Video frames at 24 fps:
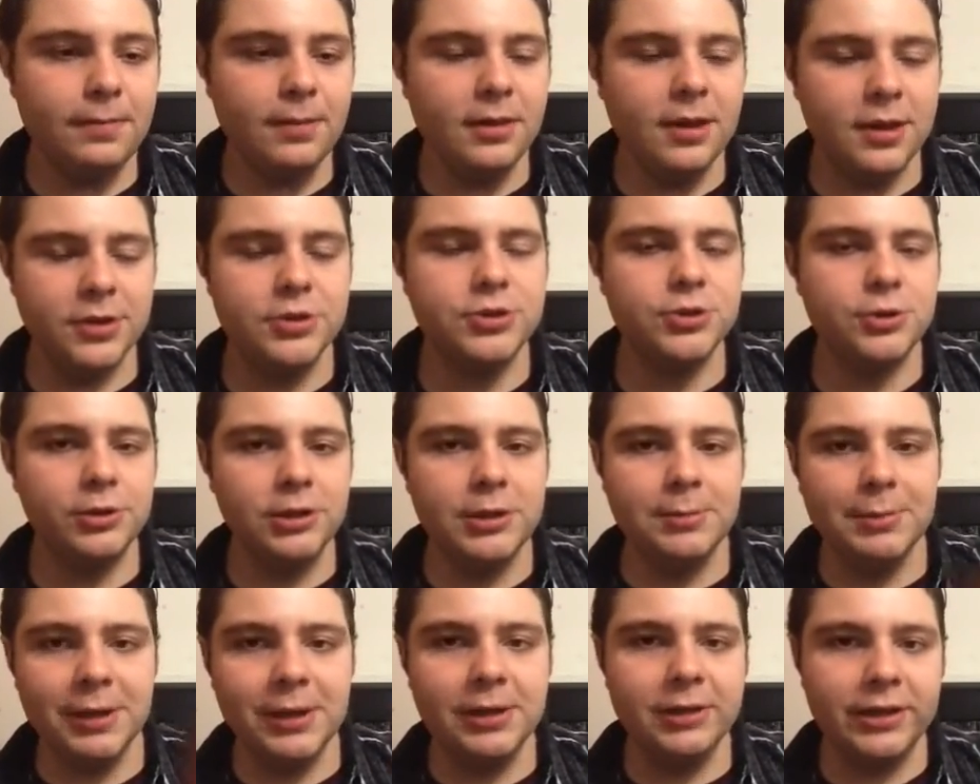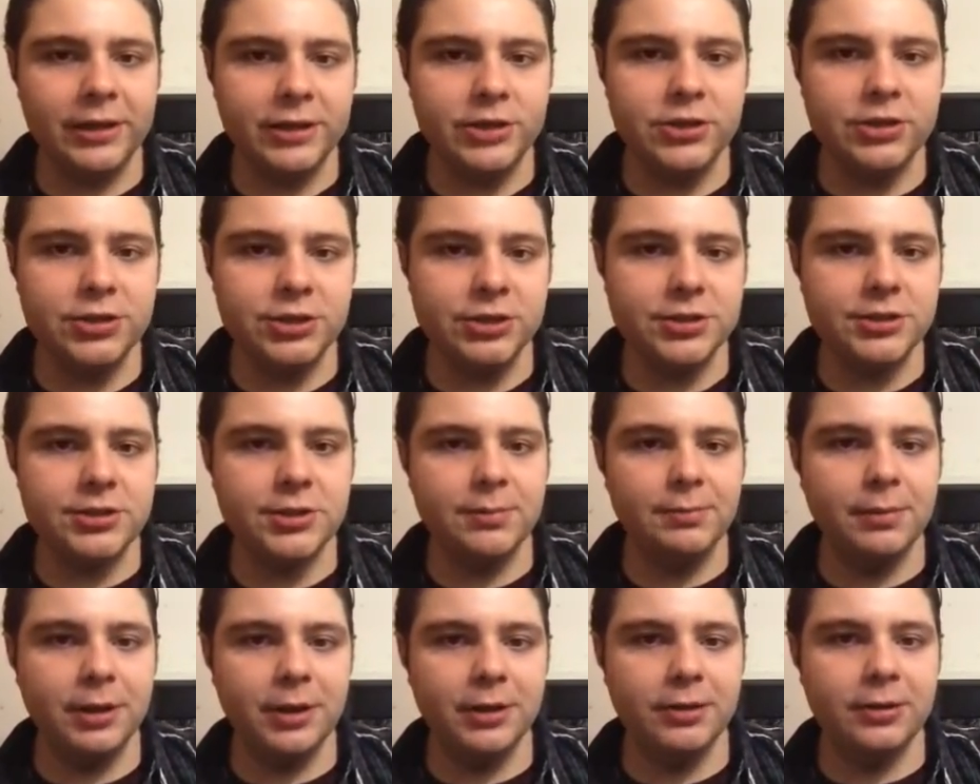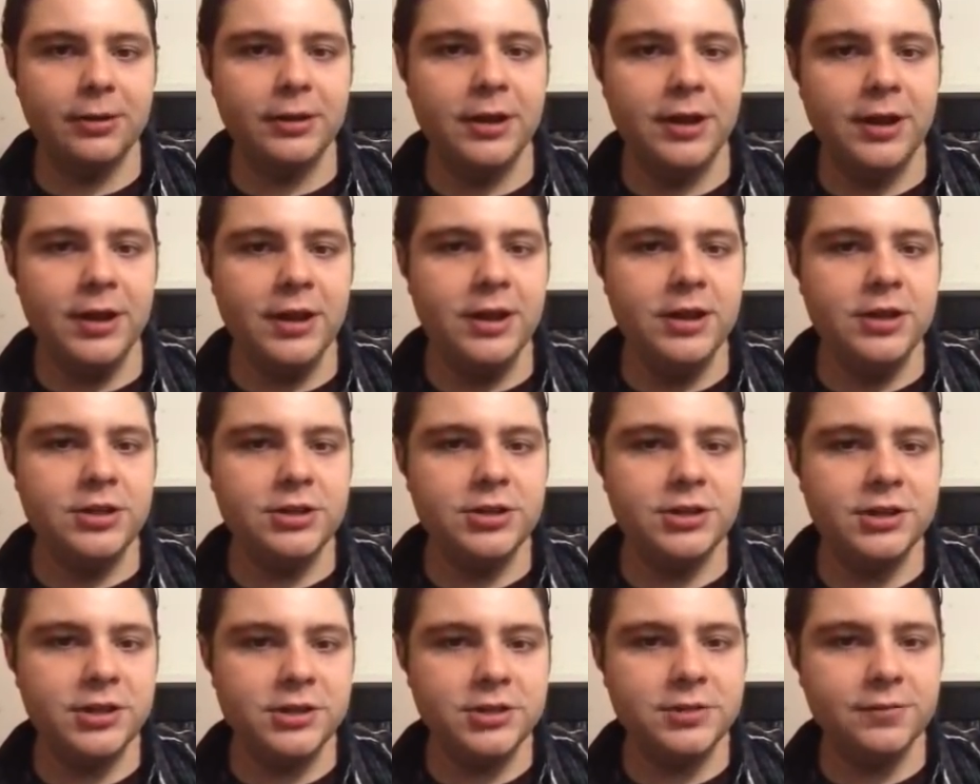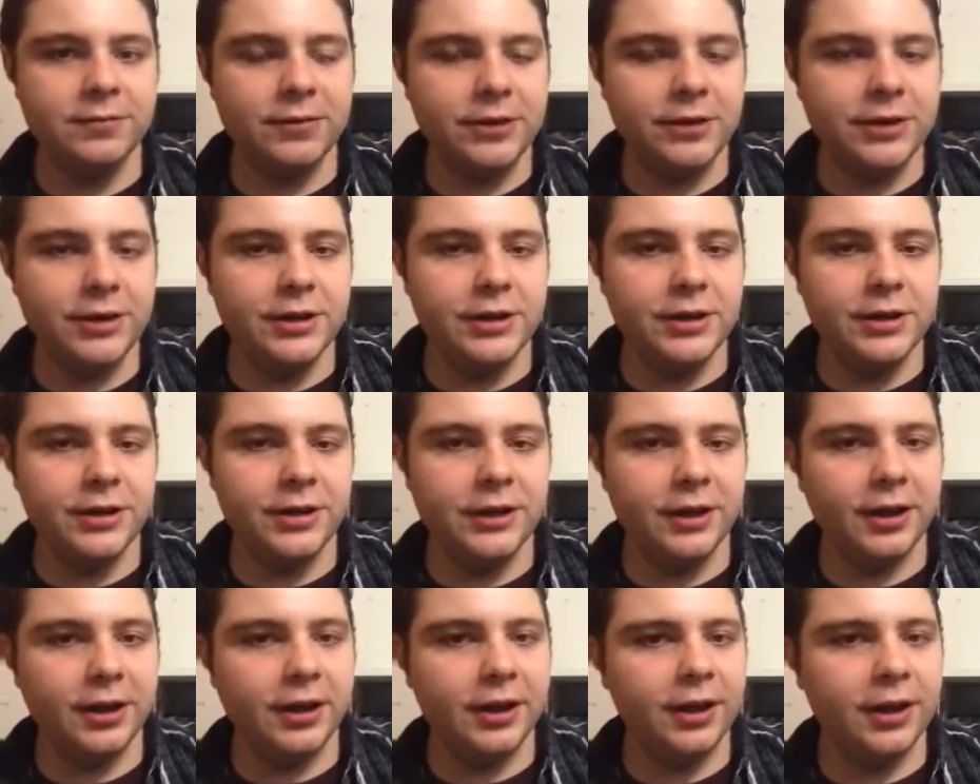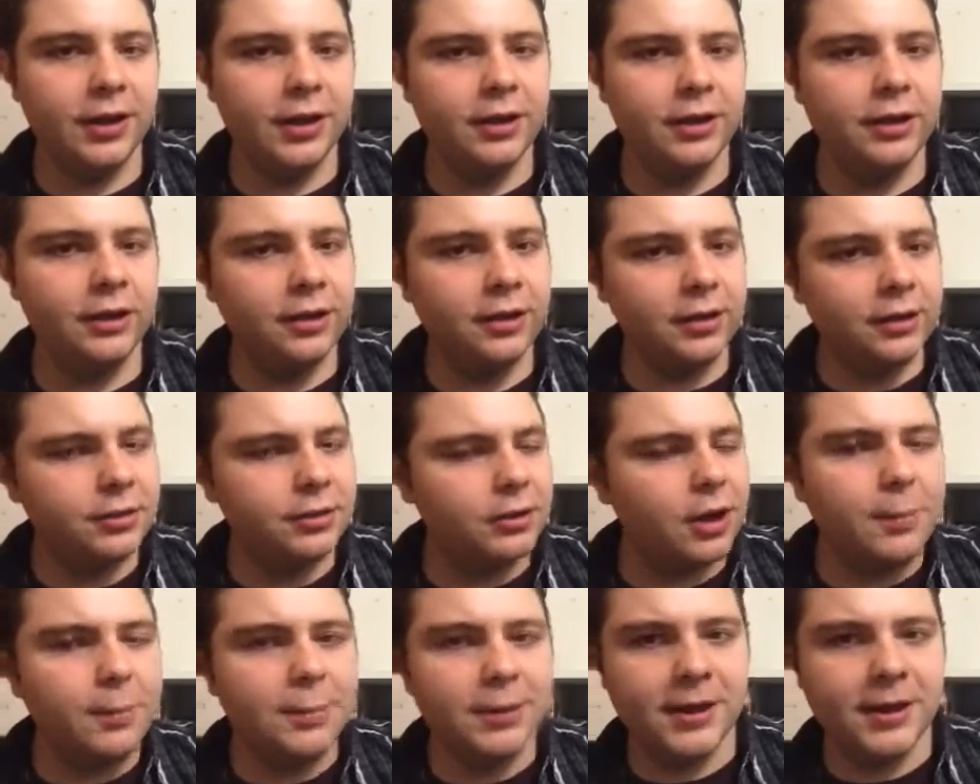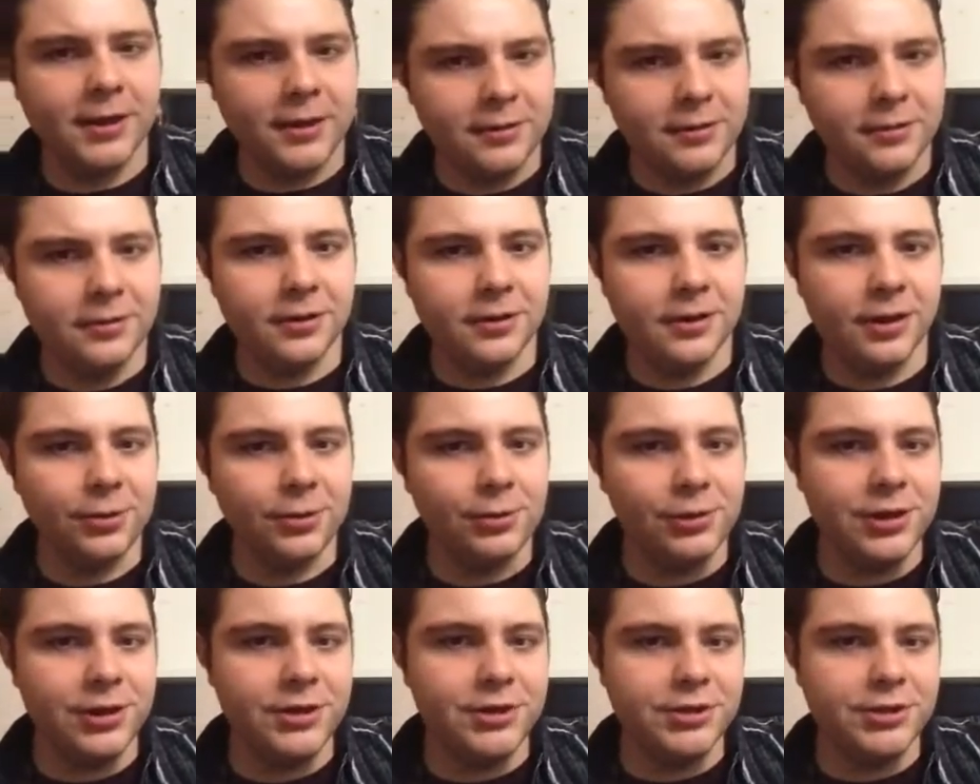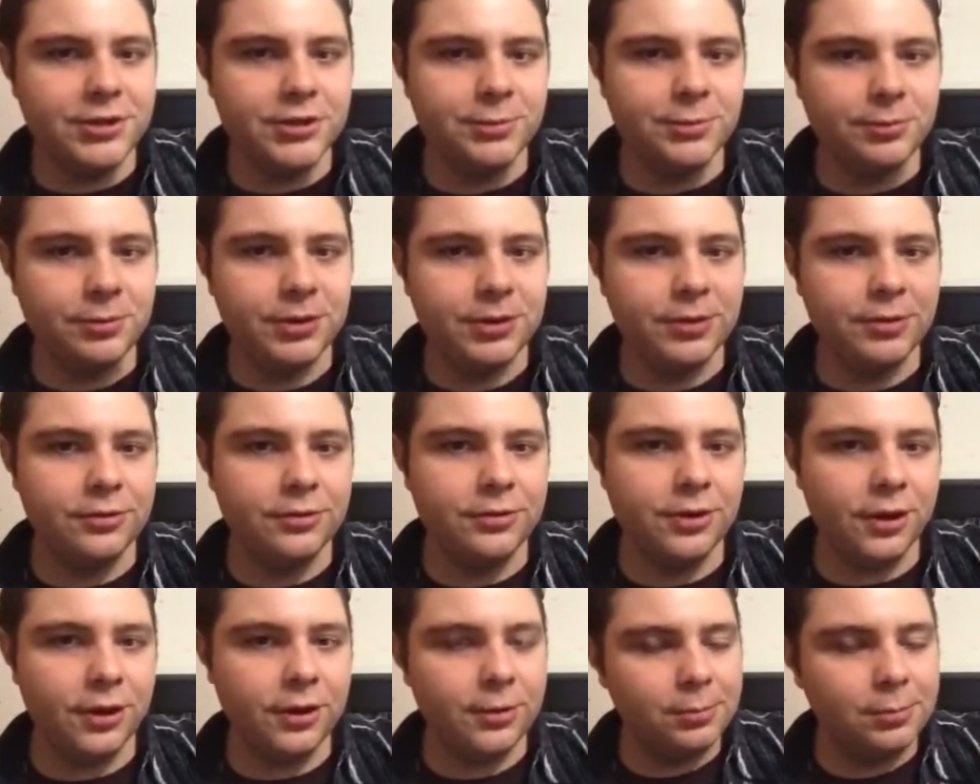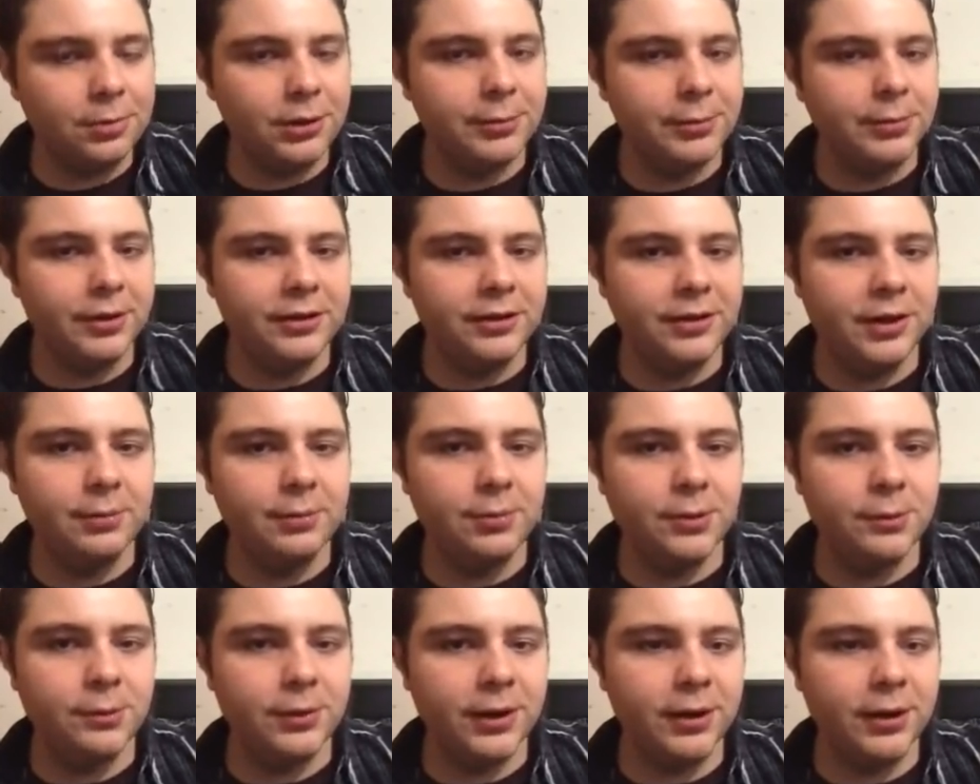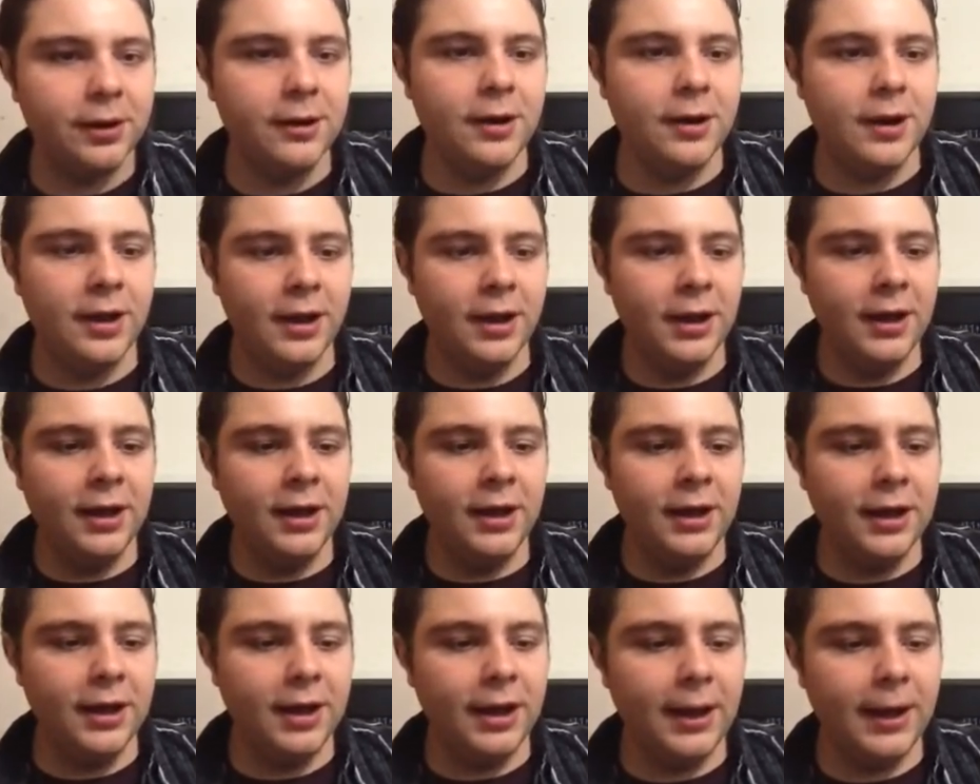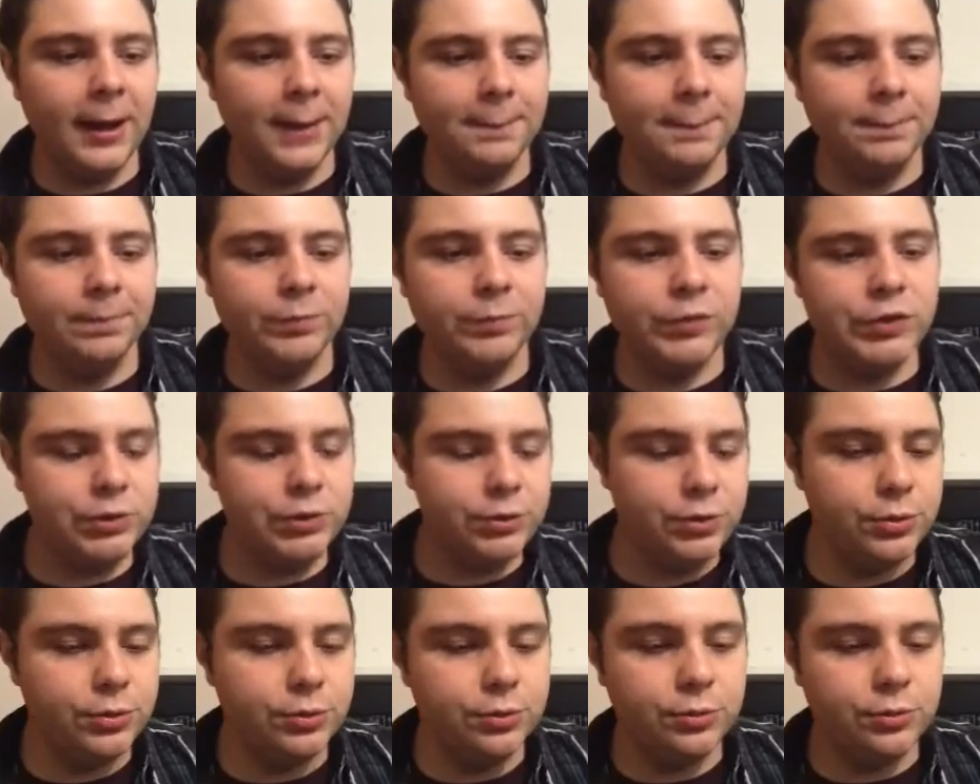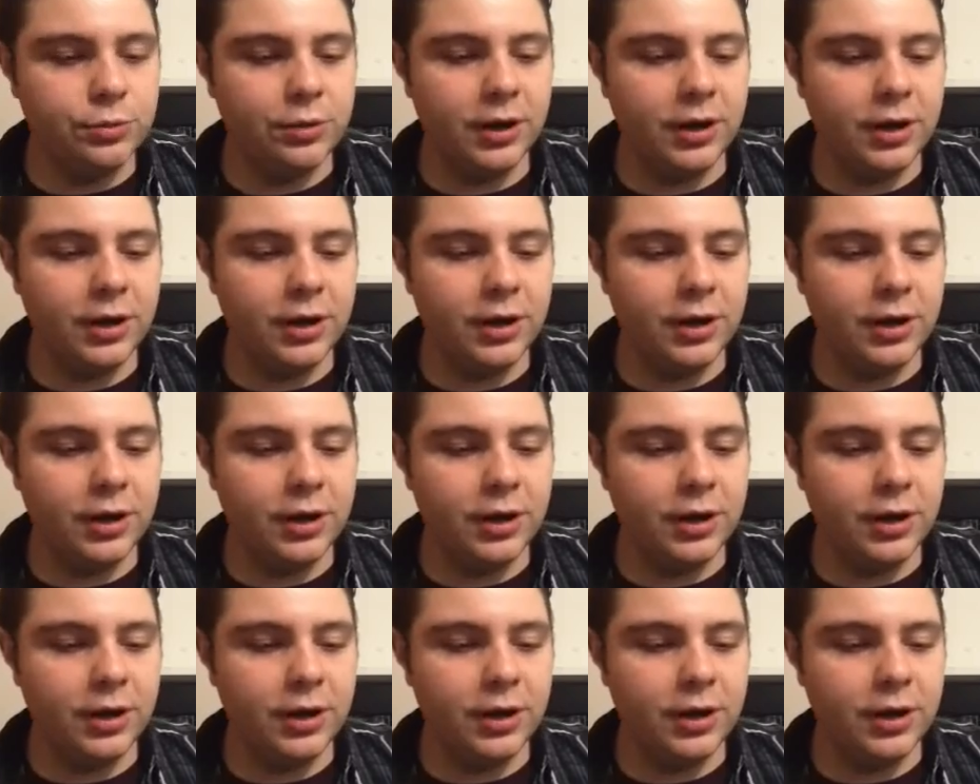Shirley MacLaine. She is the mother, and she has a very complicated relationship with her daughter, played by Deborah Winger. Due to